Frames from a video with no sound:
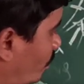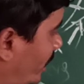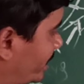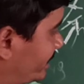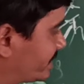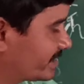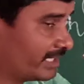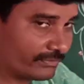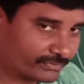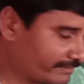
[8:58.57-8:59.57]
when this
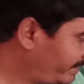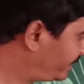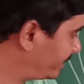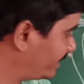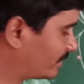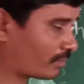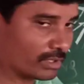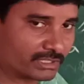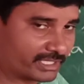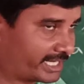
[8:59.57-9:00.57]
left ventricle
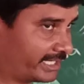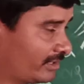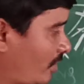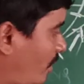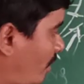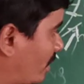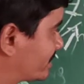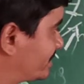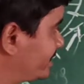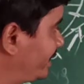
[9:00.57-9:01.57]
contract,
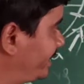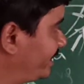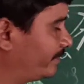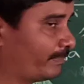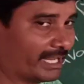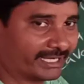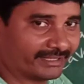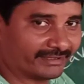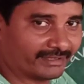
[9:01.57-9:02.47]
oxygenated blood